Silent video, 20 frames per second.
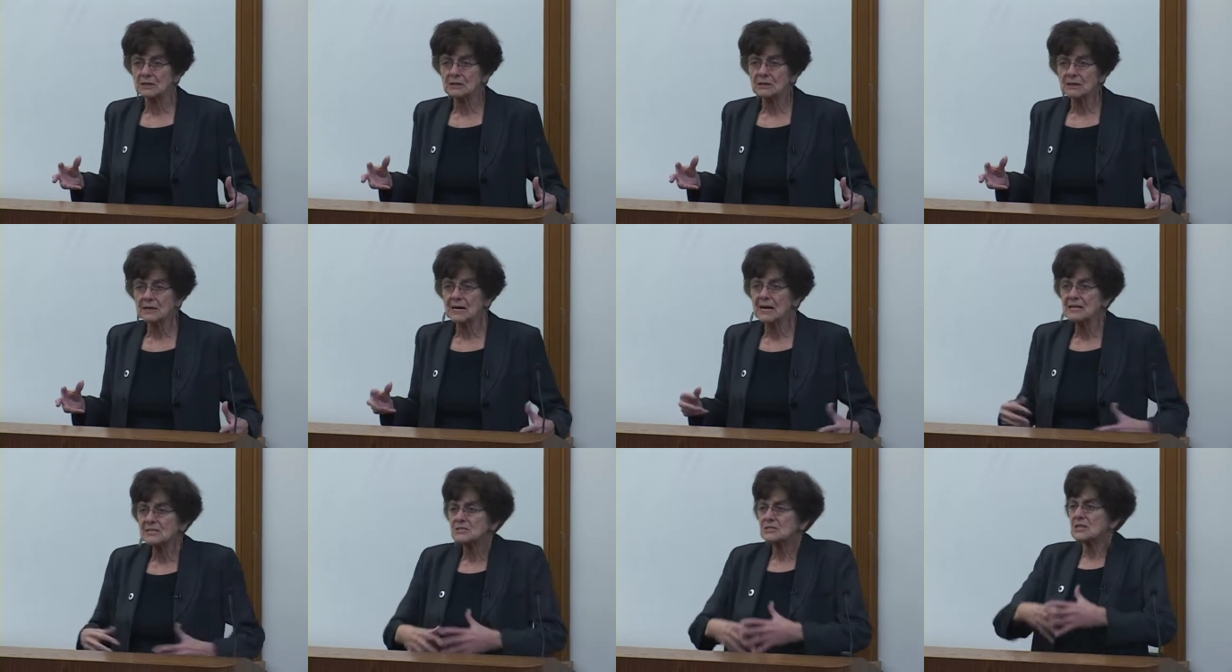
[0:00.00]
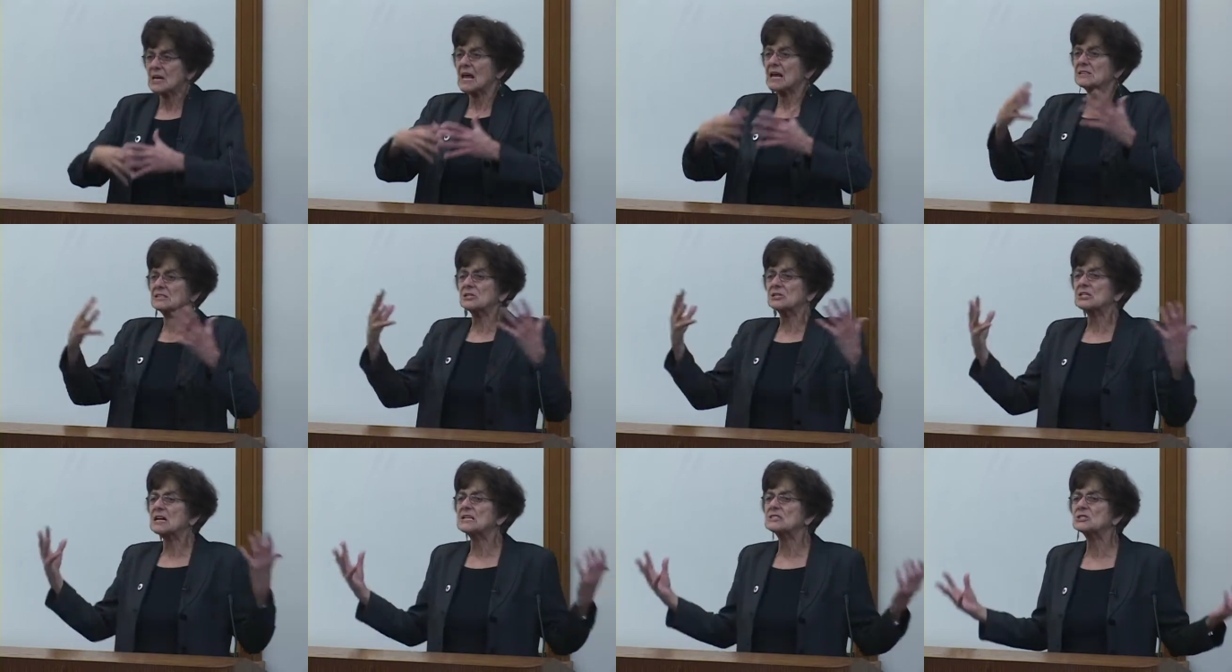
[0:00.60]
It had
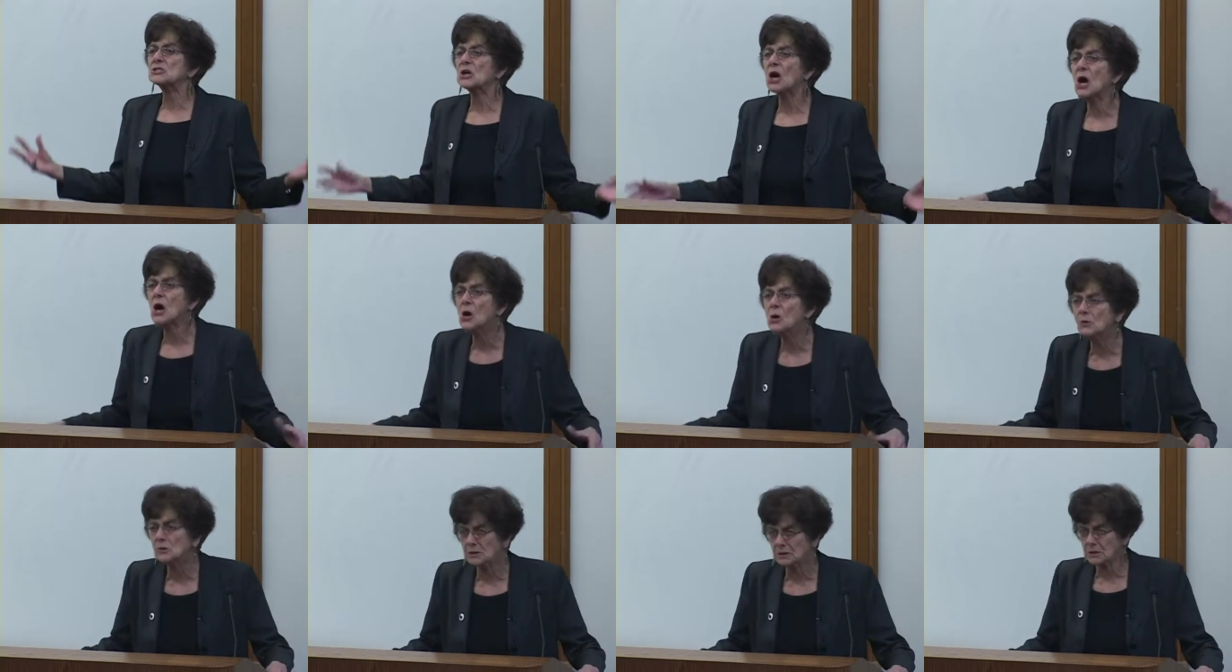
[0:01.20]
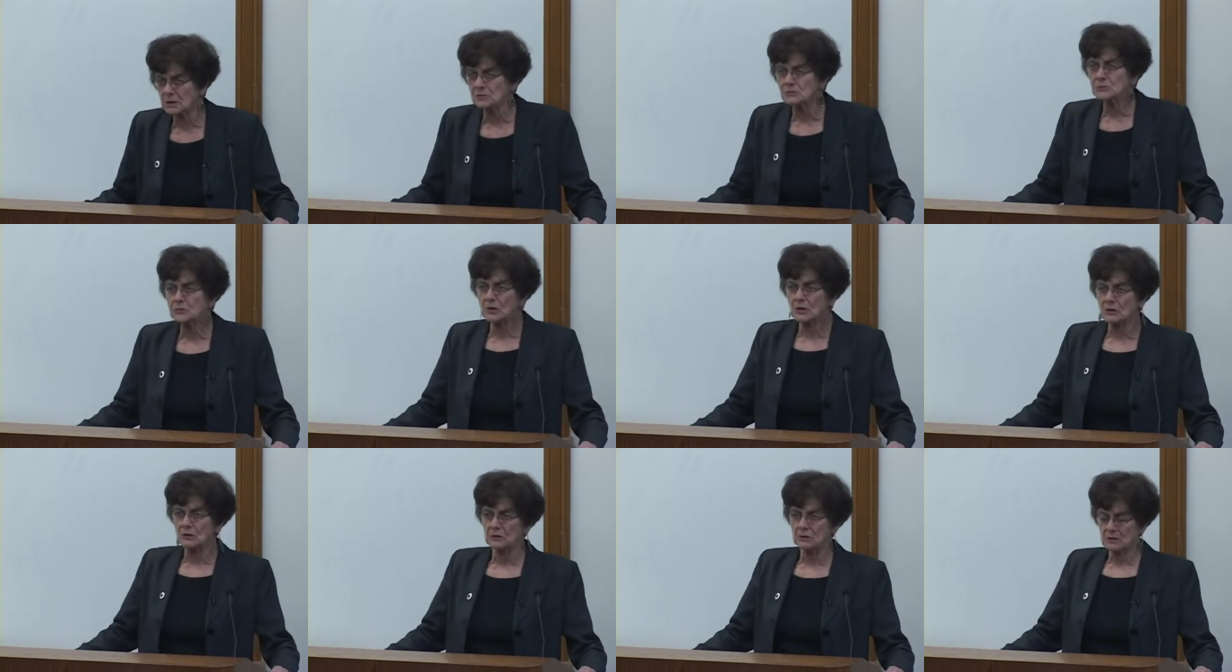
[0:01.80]
exercised total
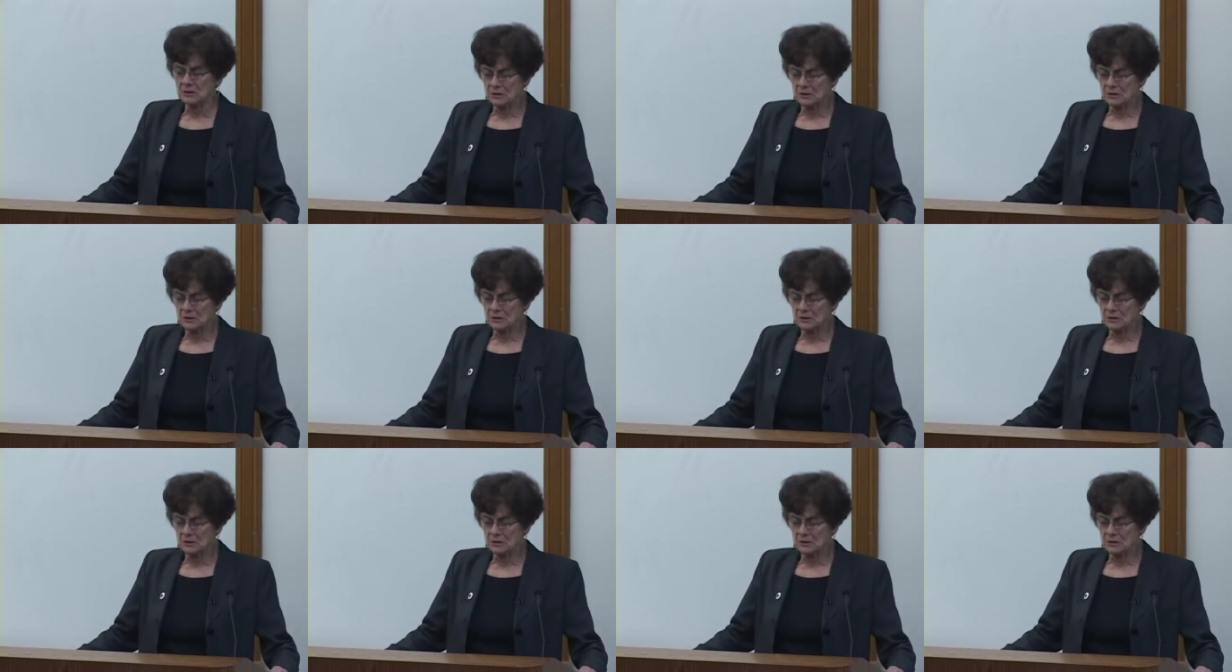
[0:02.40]
control